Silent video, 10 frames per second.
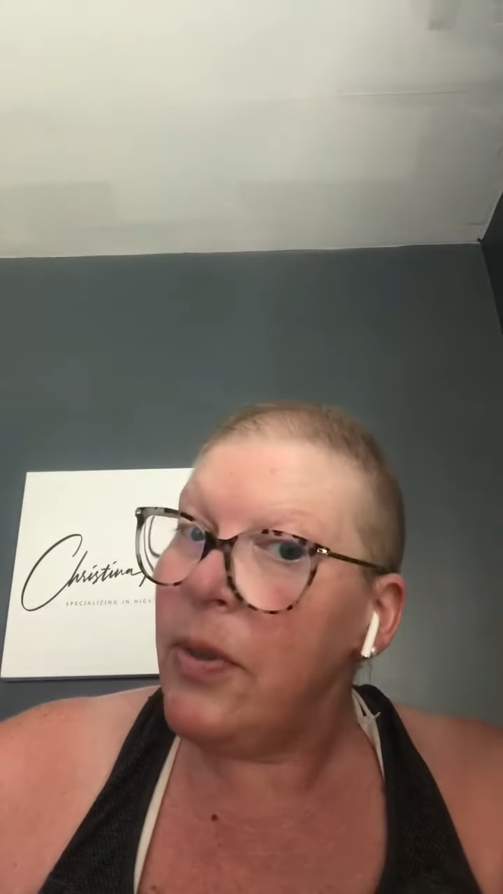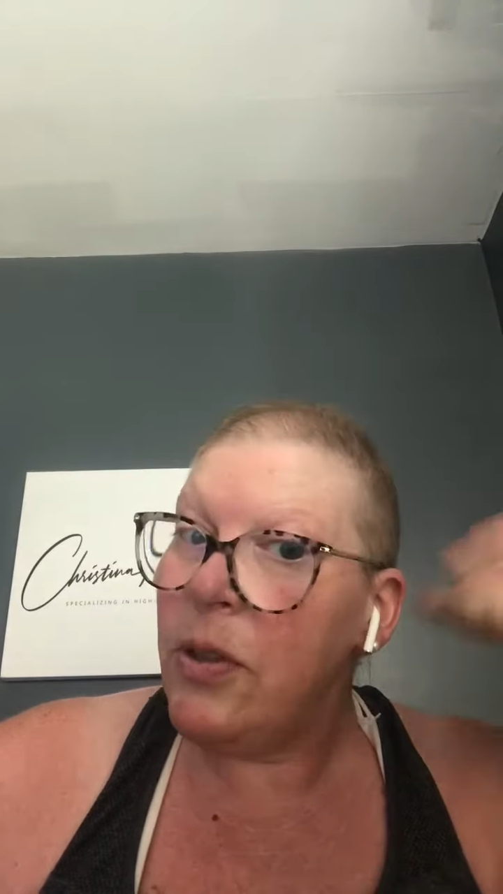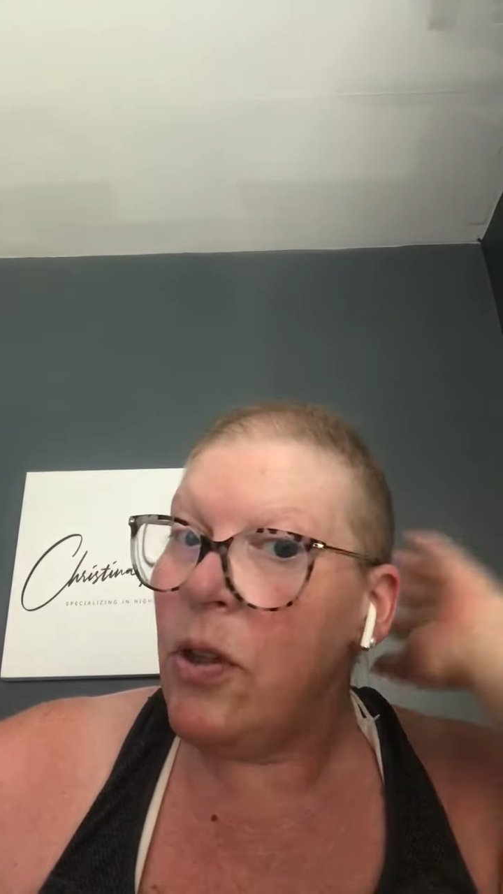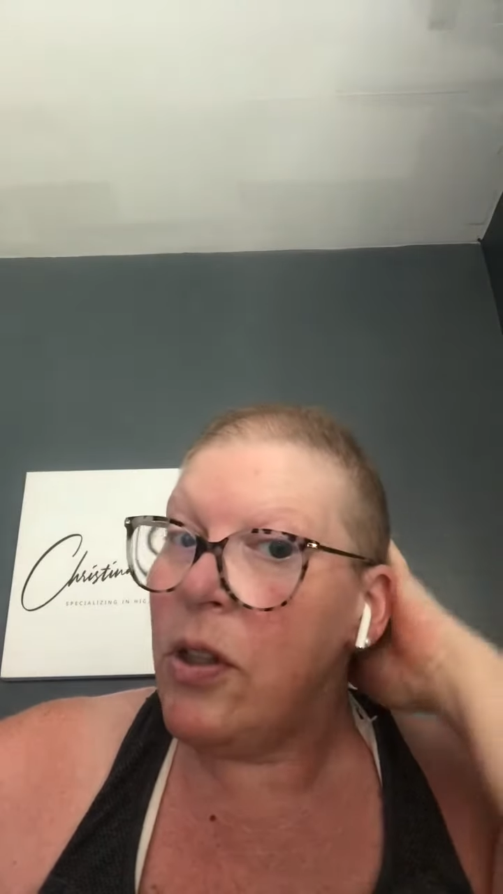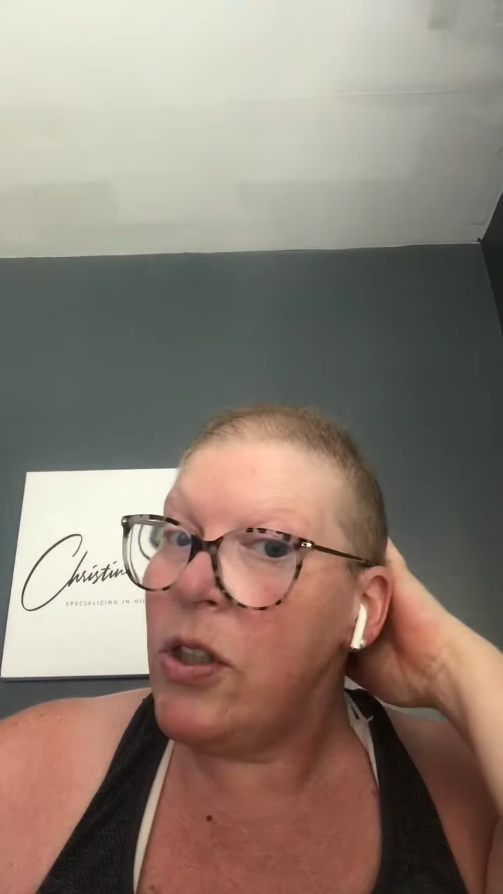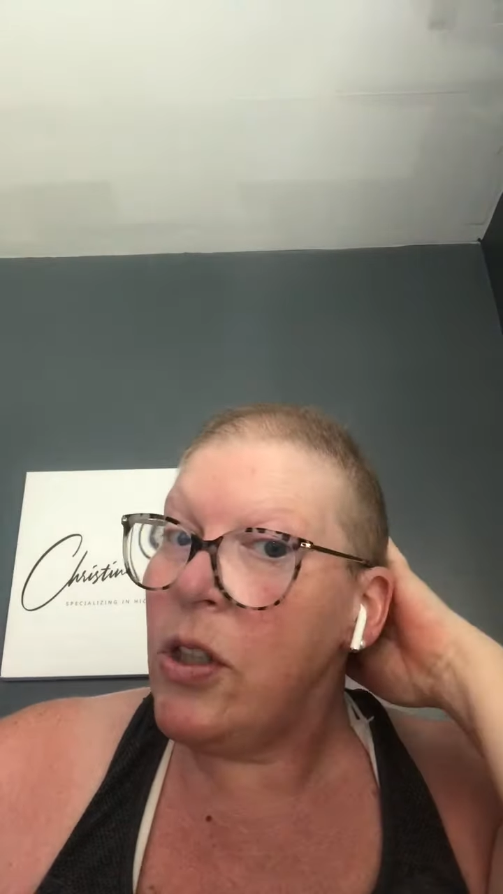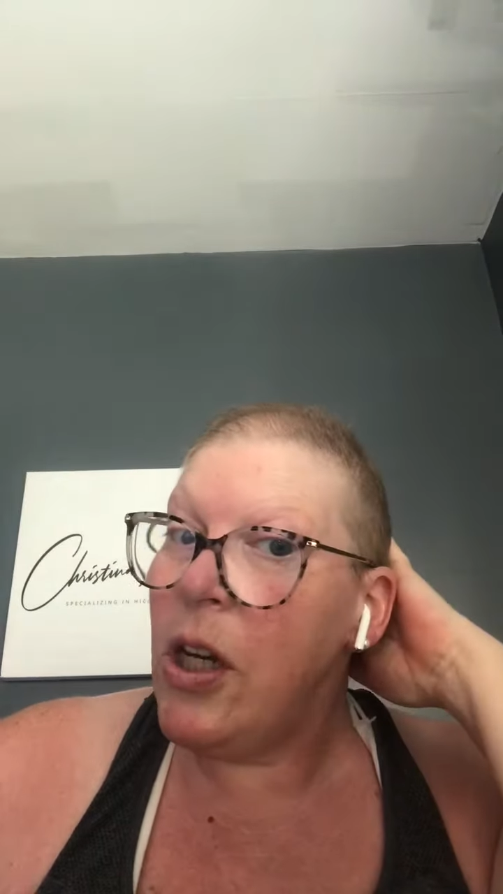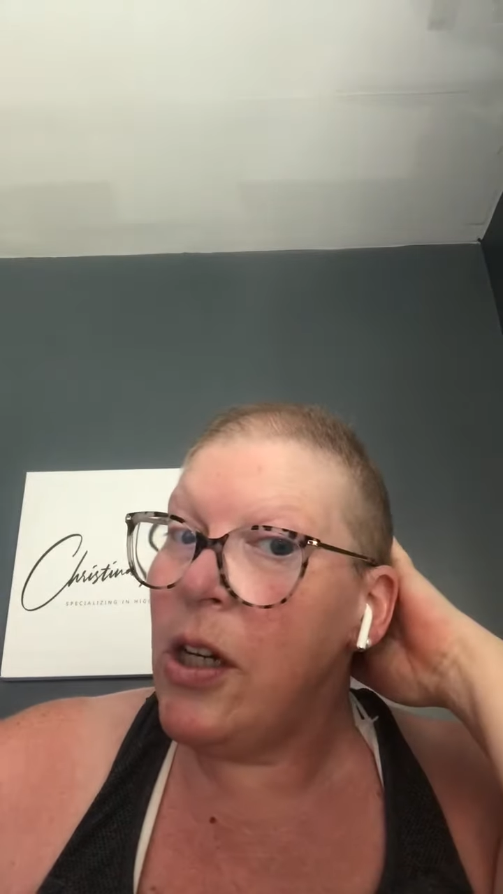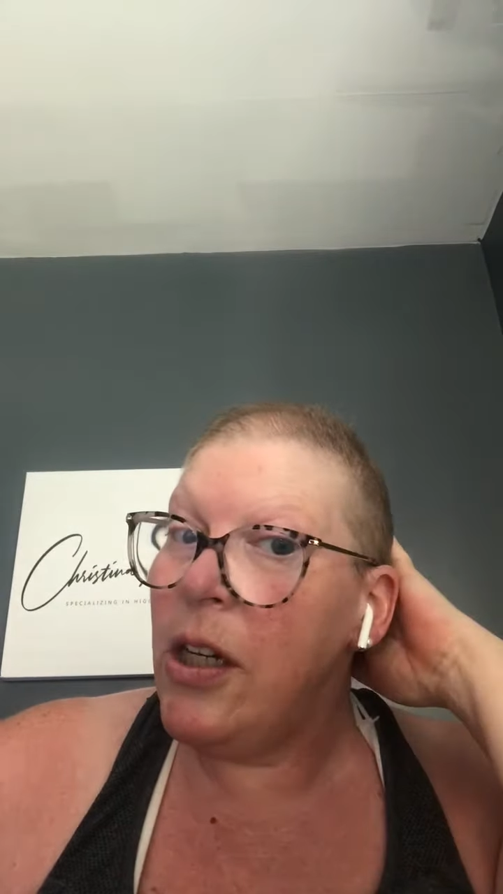as long as you look